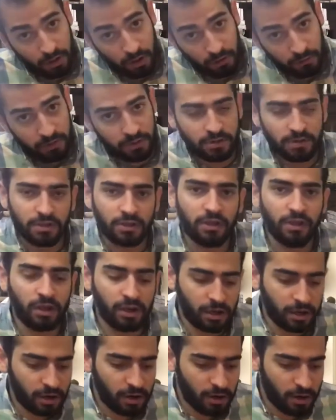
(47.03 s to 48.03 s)
obviously
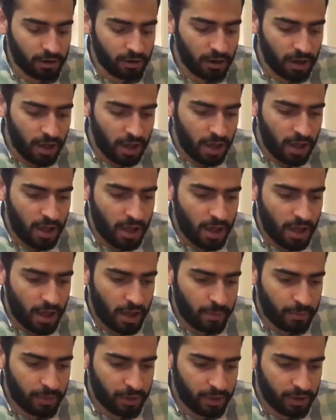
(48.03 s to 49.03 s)
in Iran,
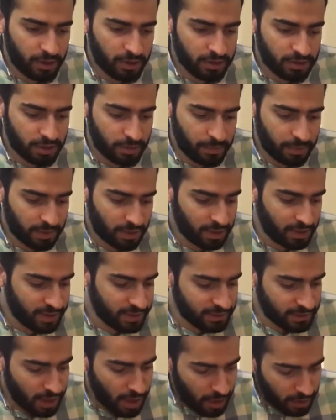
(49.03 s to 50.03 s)
because the
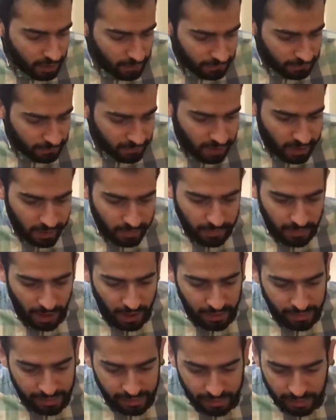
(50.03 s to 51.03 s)
design of them
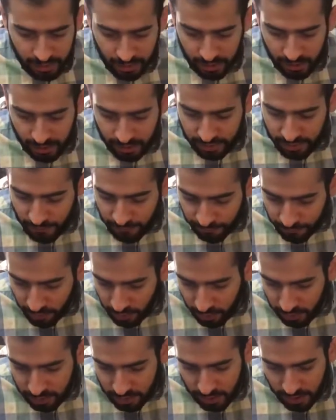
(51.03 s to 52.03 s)
and the
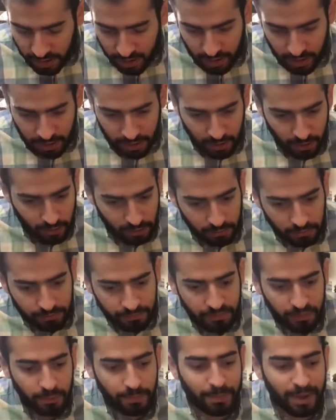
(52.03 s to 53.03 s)
wood,
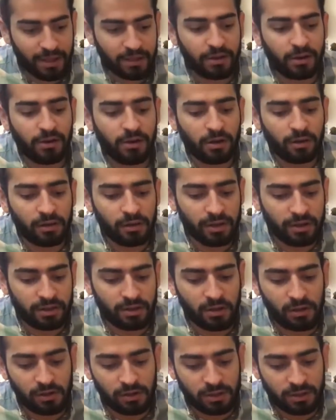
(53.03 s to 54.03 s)
the material
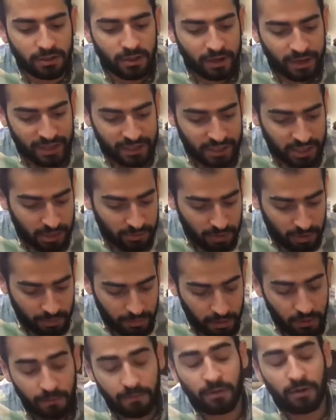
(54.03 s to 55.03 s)
is extremely
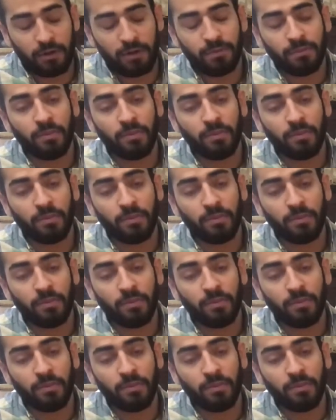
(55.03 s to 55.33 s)
perfect.